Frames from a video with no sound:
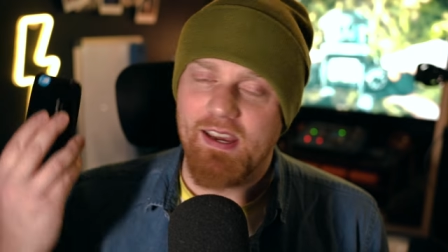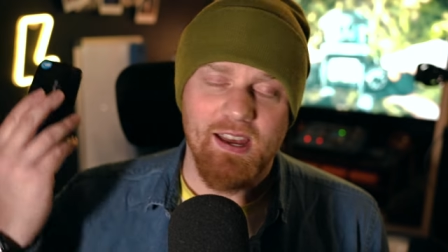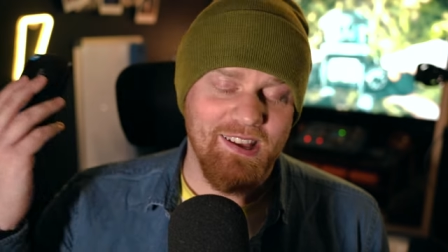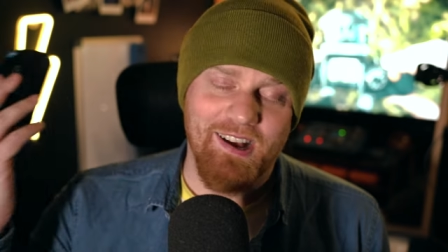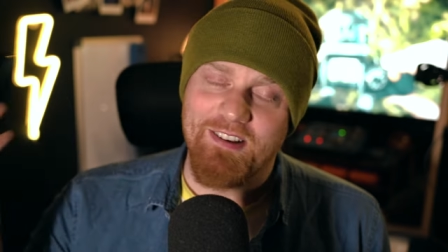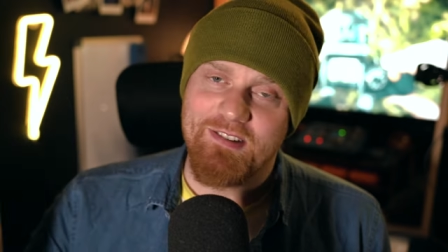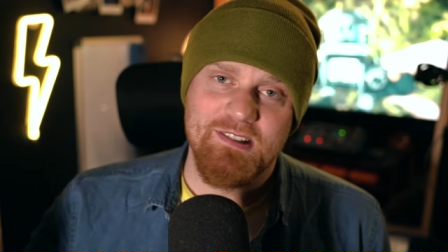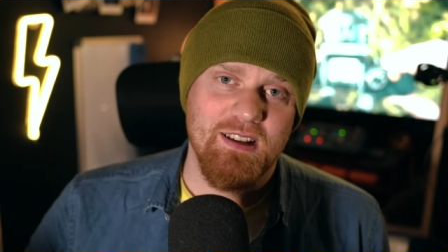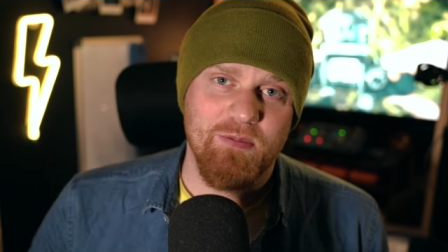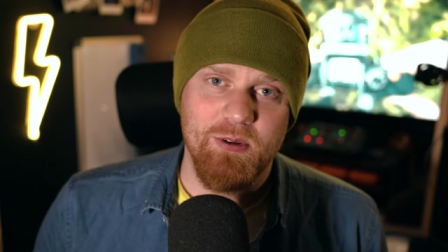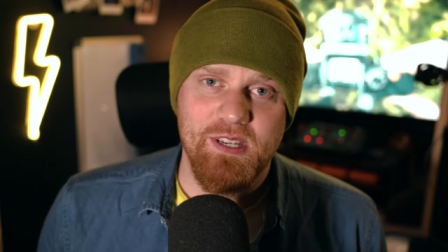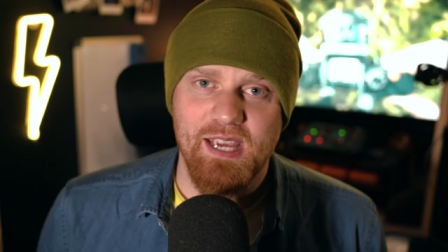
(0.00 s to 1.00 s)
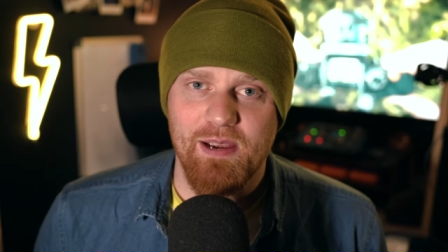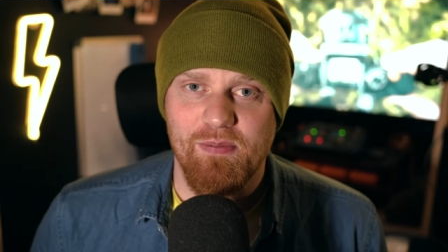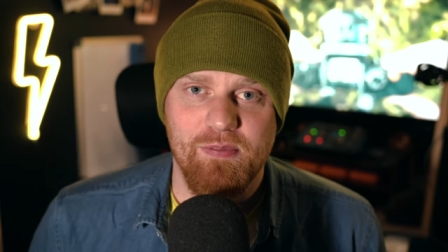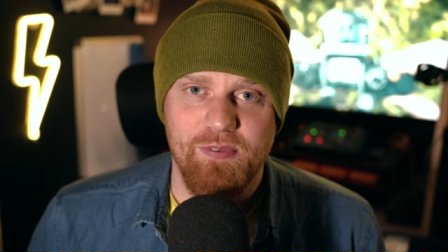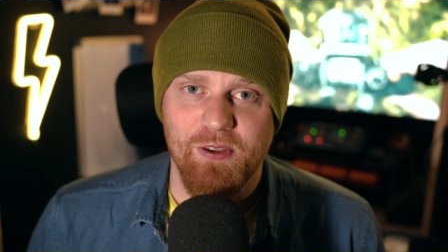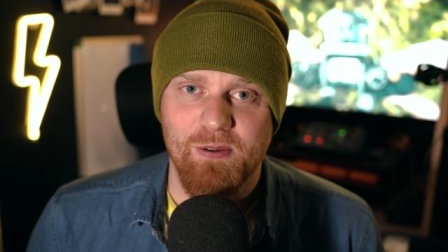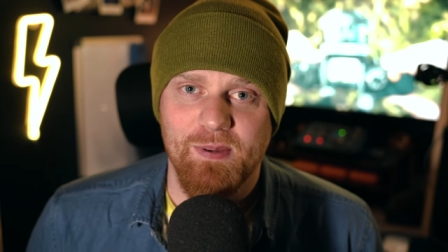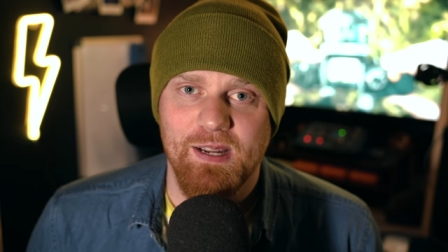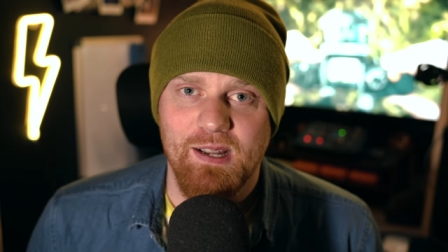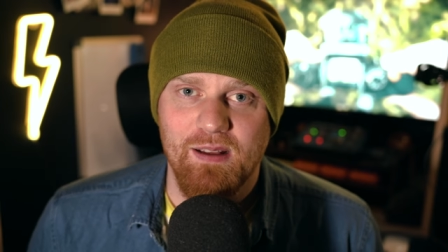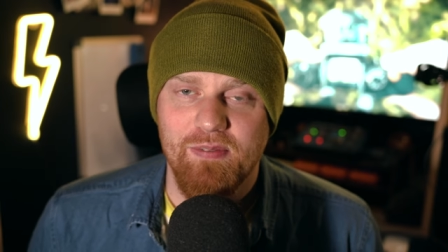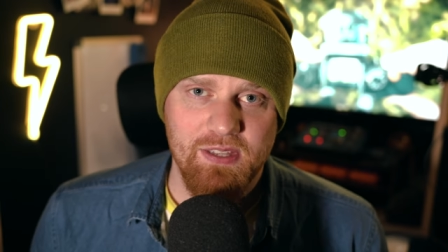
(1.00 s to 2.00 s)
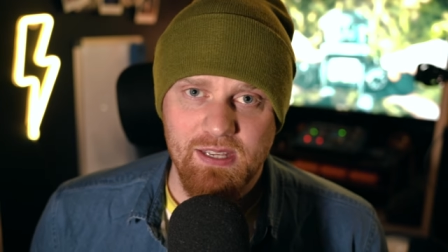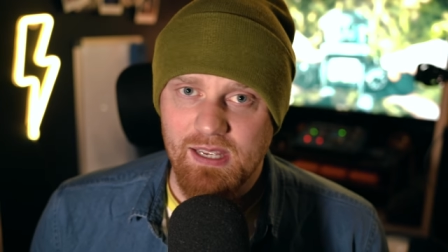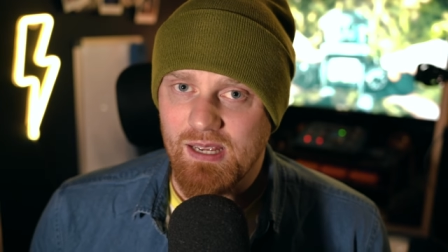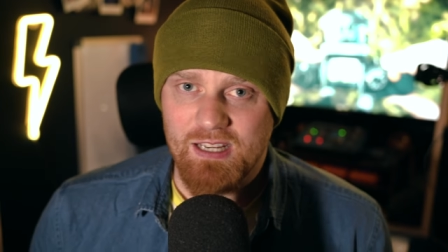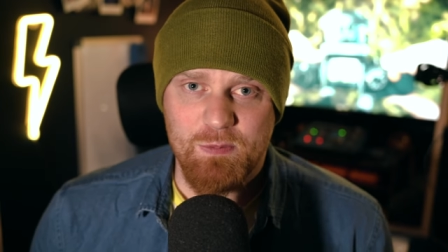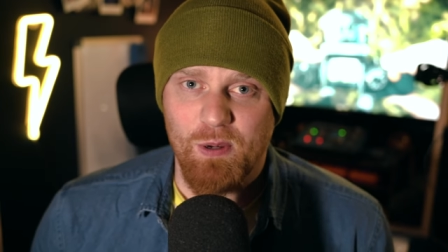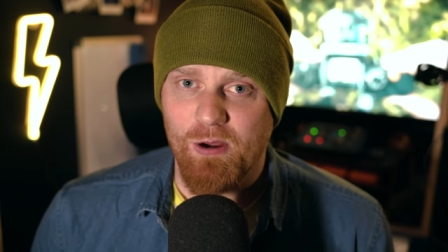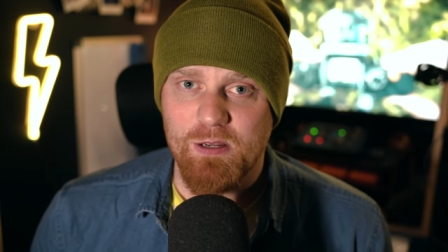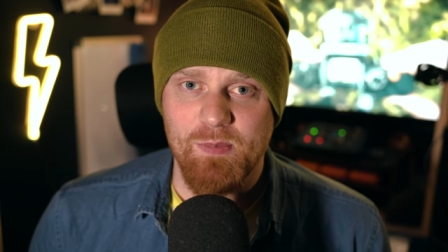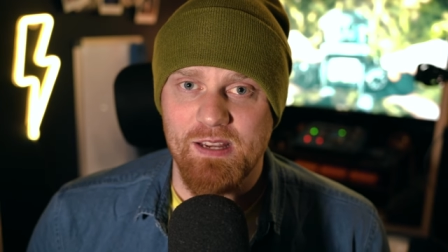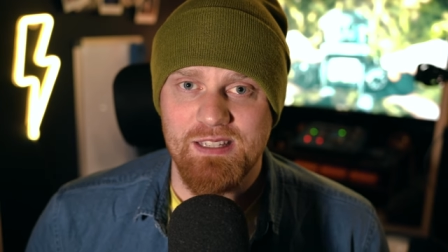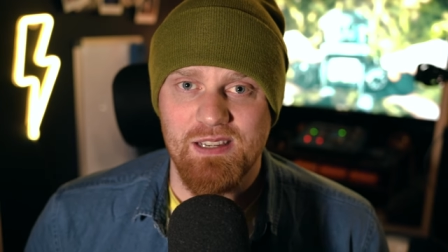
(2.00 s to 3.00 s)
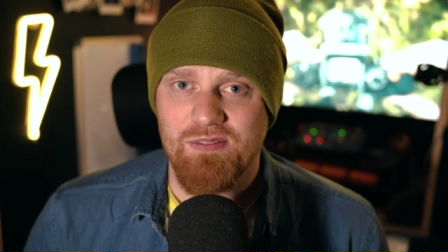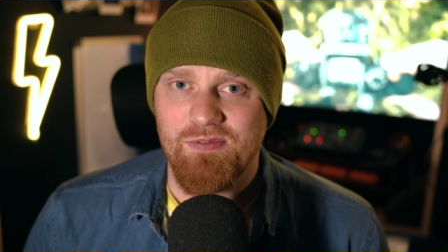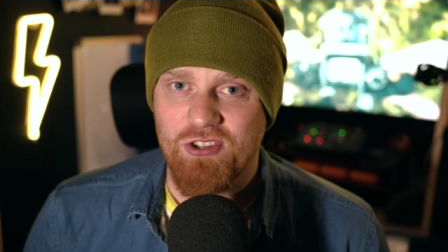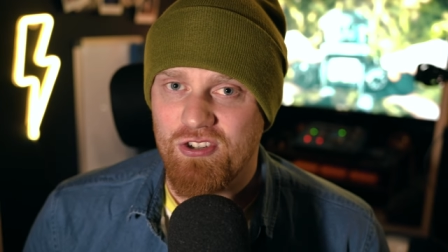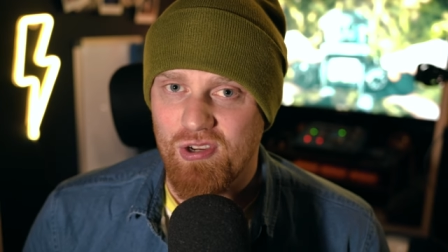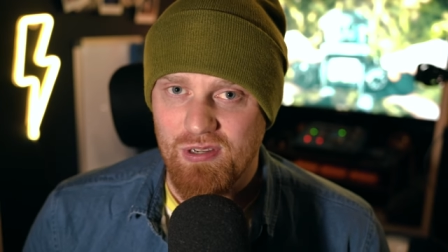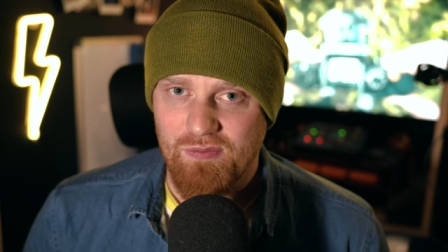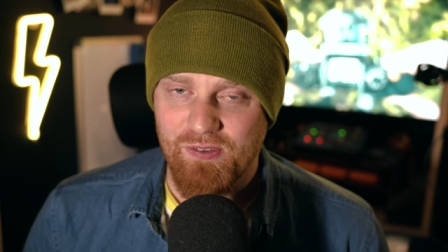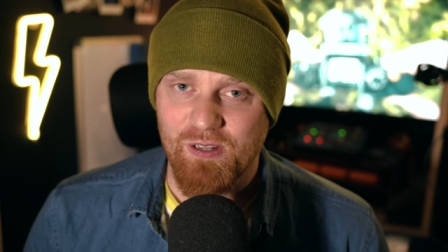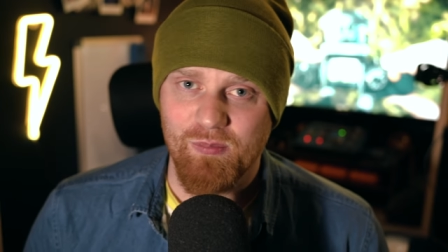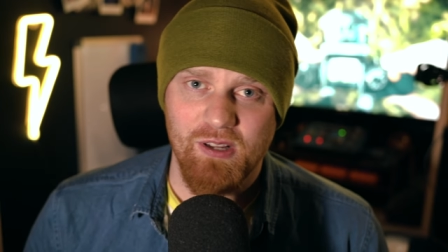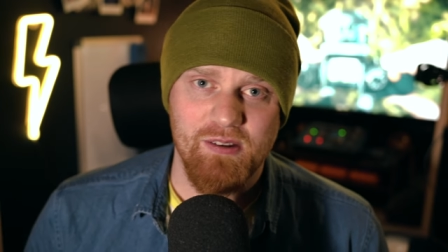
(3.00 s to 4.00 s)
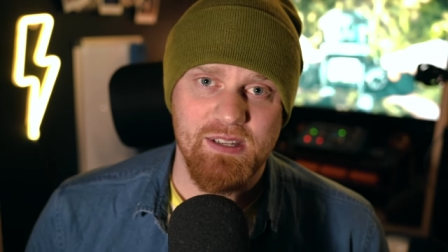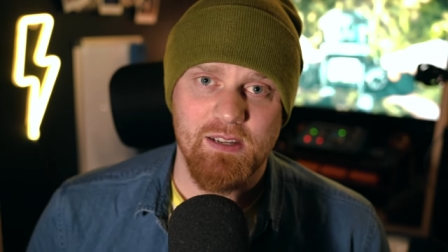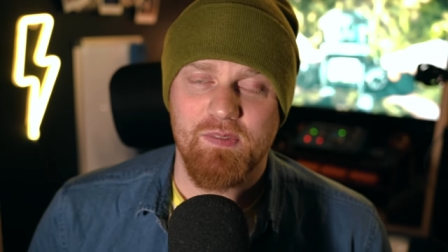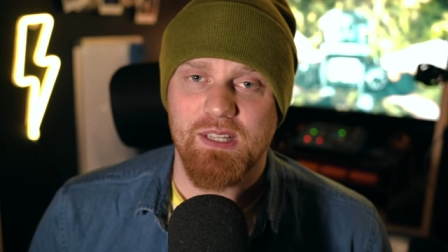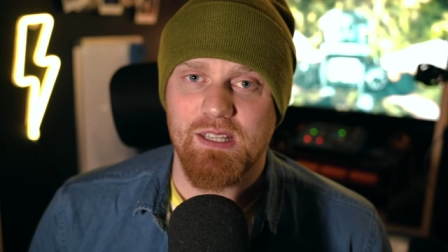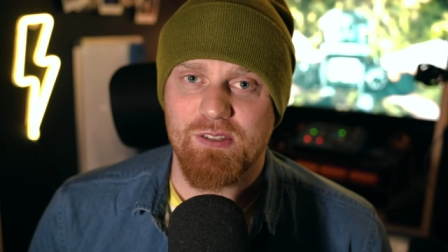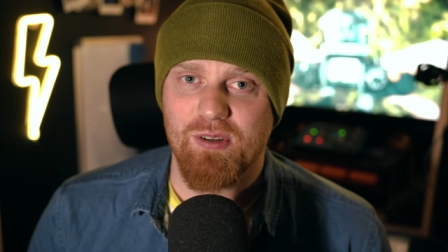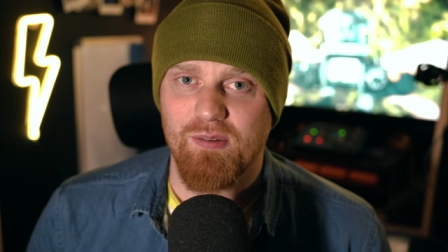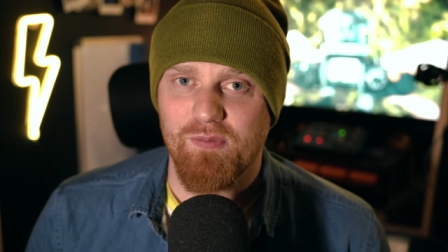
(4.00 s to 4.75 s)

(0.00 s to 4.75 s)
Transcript: Uh, I just love what you get from film, and I love the experience basically of just shooting film, loading it, feeling so